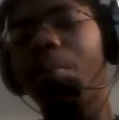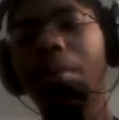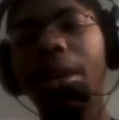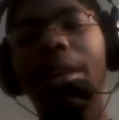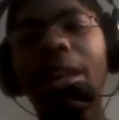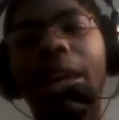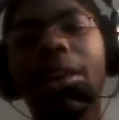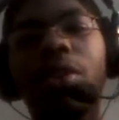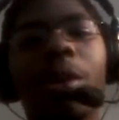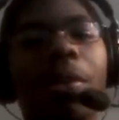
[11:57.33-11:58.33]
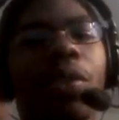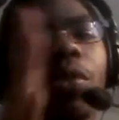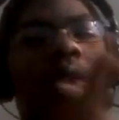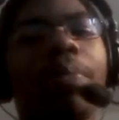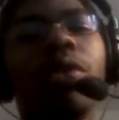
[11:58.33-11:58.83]
bring your
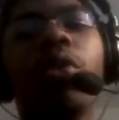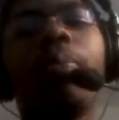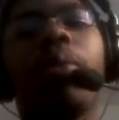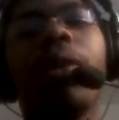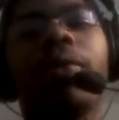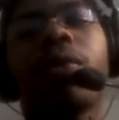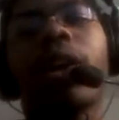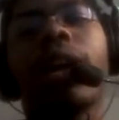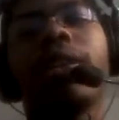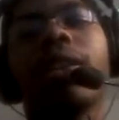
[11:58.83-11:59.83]
new boyfriend